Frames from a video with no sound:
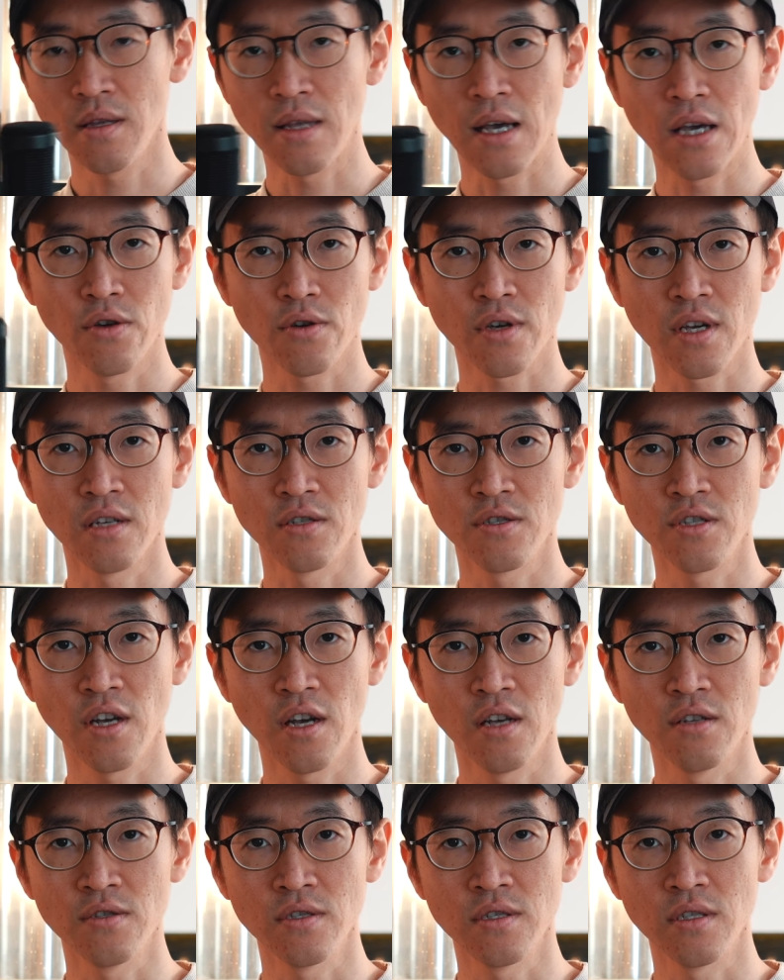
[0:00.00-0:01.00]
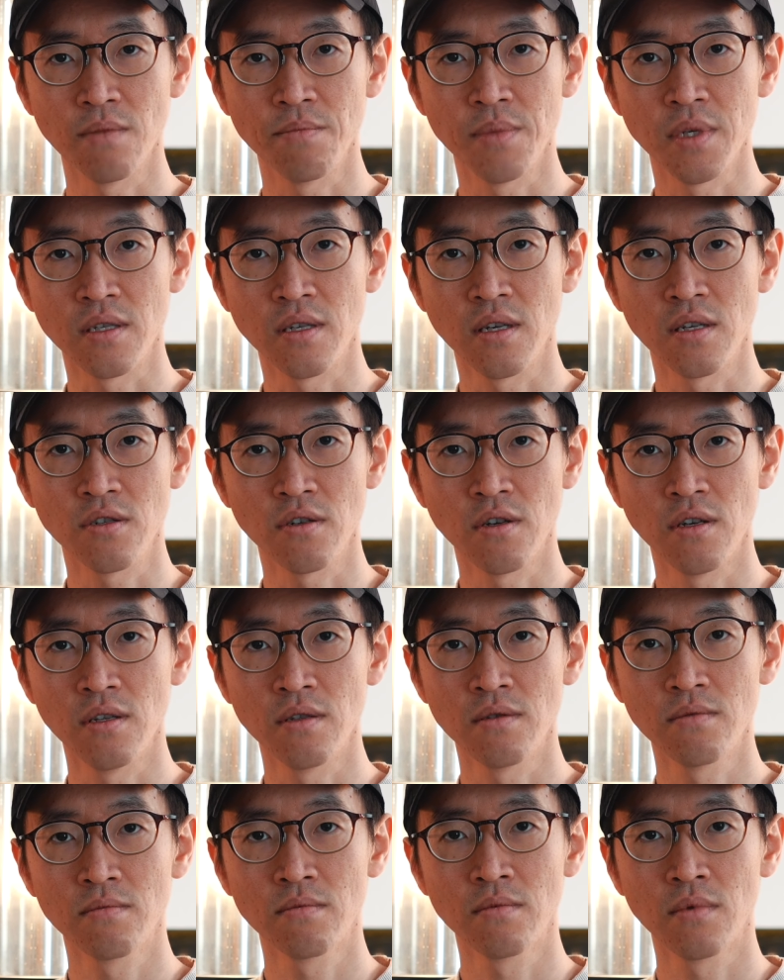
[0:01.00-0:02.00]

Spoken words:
that you can change the position